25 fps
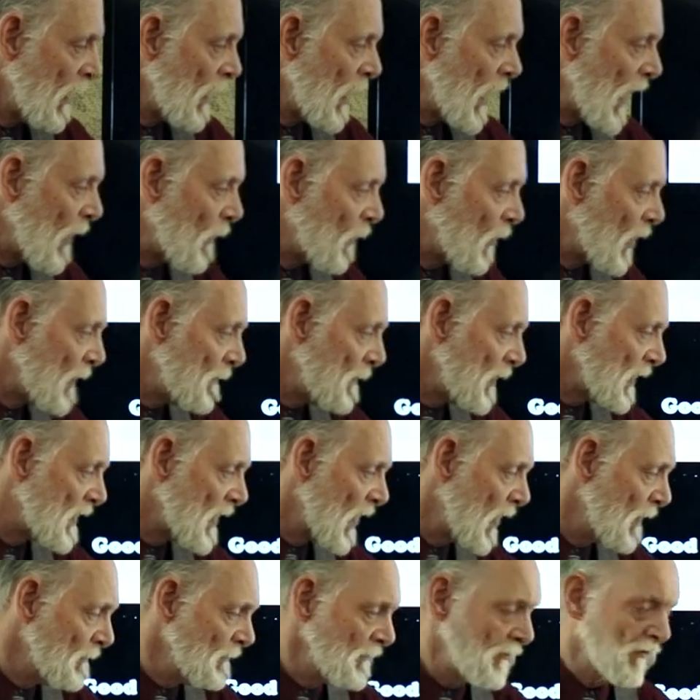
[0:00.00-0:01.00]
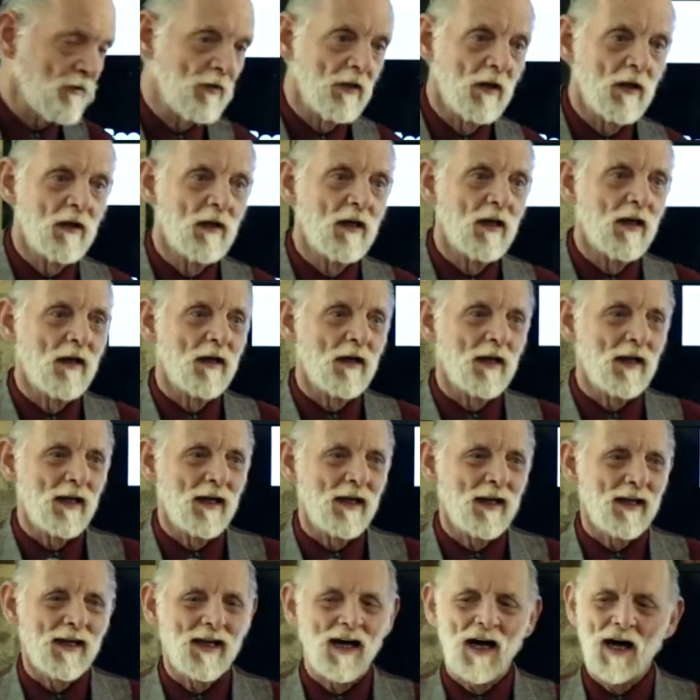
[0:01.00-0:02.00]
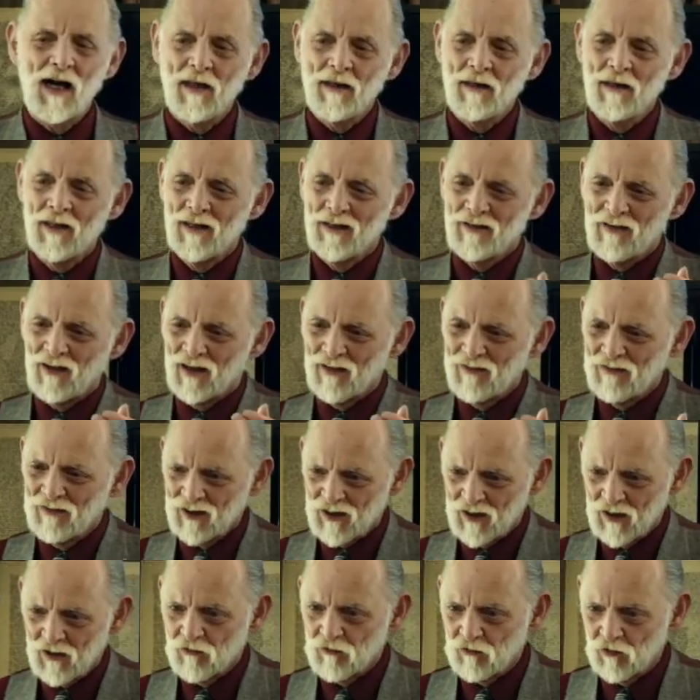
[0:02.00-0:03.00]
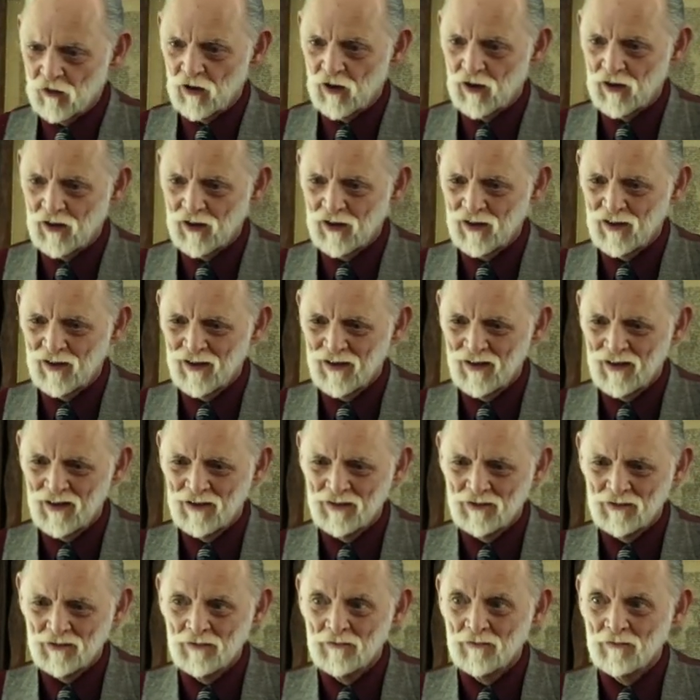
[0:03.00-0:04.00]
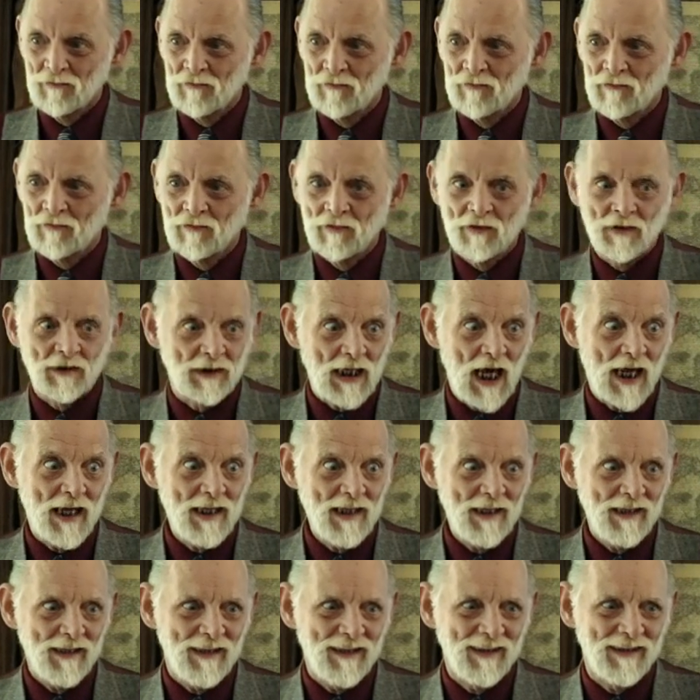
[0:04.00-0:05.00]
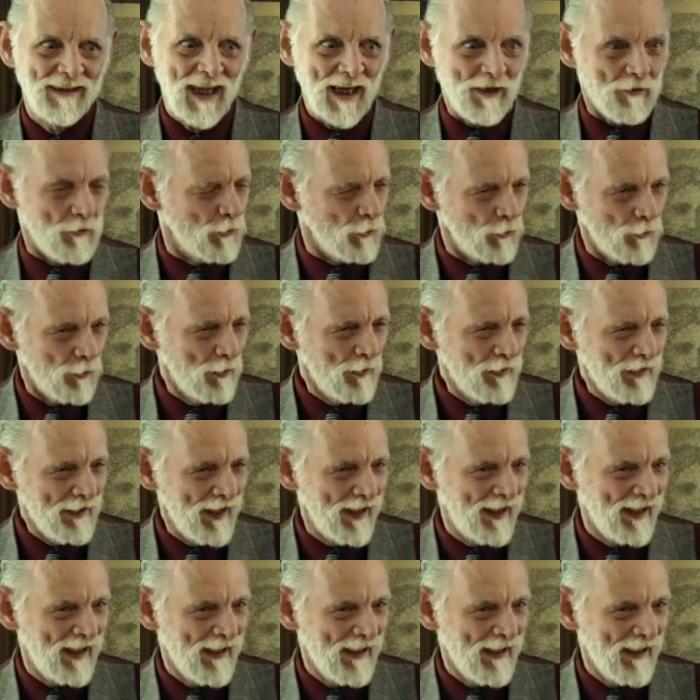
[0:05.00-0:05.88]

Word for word: And when it becomes, God says it is good. Got it? Not cool?